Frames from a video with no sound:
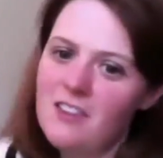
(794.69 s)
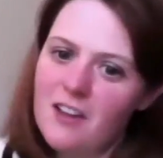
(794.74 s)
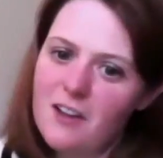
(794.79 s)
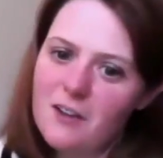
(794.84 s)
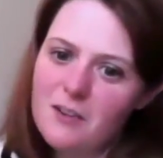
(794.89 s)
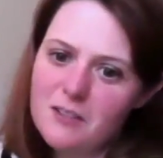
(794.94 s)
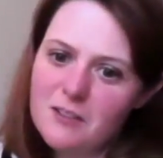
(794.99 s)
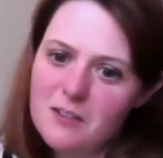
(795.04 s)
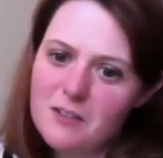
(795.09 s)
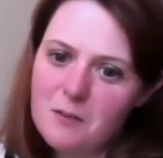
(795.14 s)

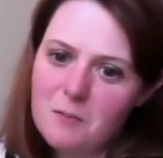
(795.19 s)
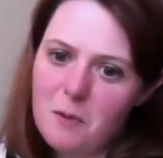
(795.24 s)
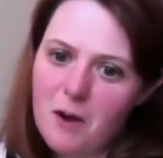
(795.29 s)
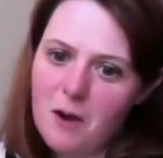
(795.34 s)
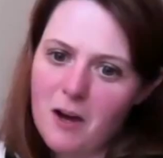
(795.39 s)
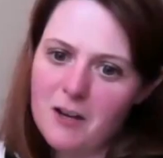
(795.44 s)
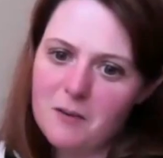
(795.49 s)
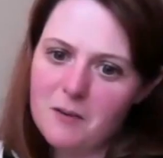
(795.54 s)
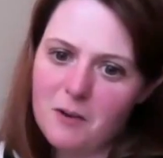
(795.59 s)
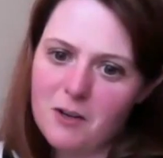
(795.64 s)
those on the
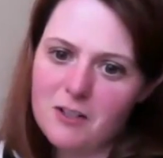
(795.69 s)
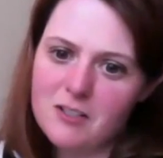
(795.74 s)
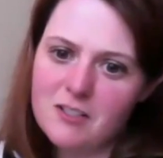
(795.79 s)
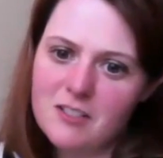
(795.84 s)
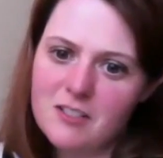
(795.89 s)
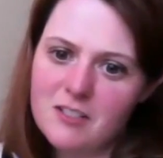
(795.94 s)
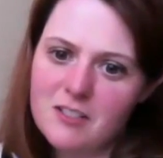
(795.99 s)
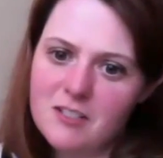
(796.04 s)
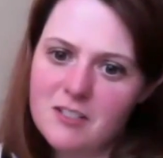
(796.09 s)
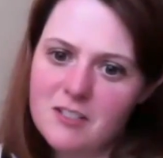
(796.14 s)
bottom are
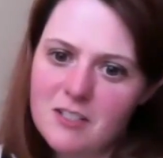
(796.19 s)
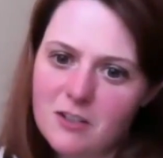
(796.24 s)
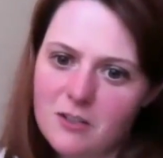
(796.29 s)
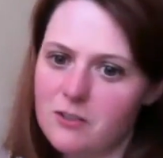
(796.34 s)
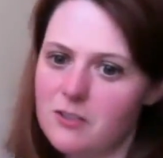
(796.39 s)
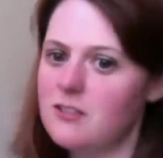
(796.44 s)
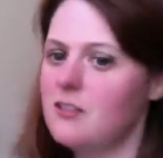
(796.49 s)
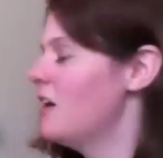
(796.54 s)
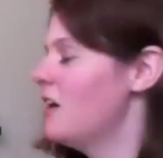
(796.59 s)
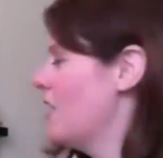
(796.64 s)

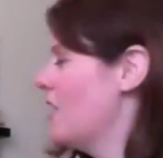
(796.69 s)
stickles,